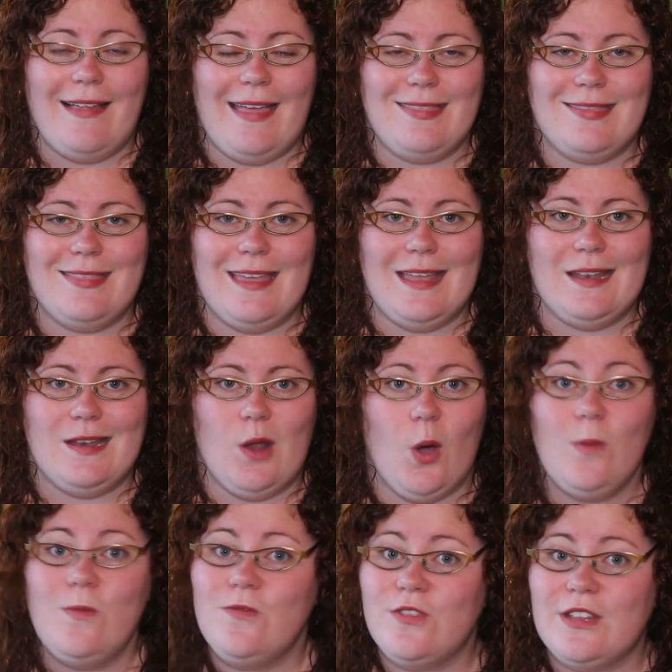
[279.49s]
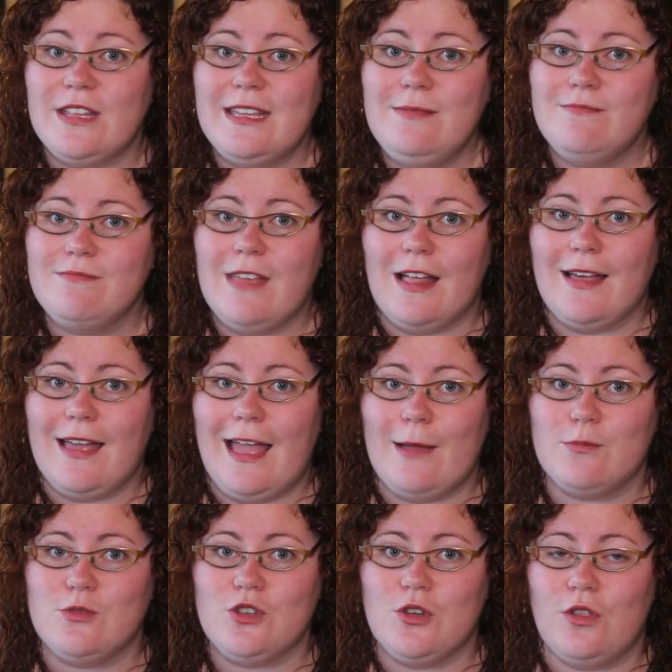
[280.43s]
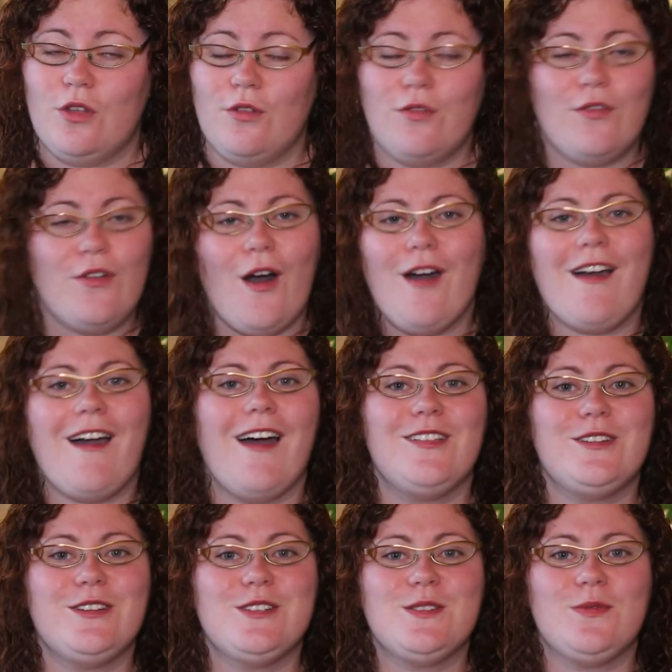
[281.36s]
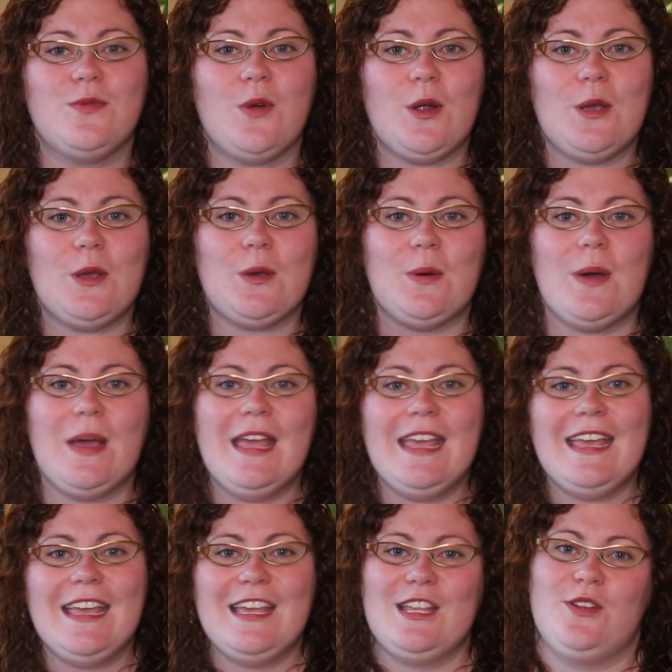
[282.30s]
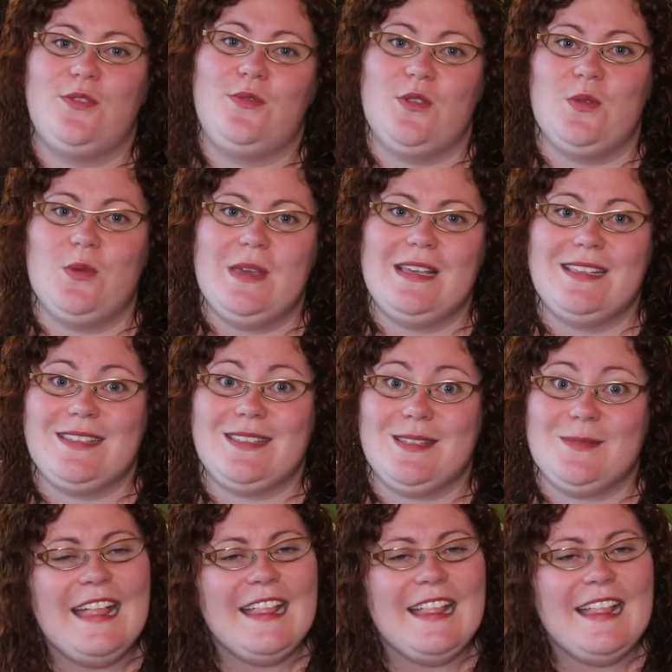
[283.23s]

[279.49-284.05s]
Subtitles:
and then hopefully I'll capture the fall colors for you in a few weeks.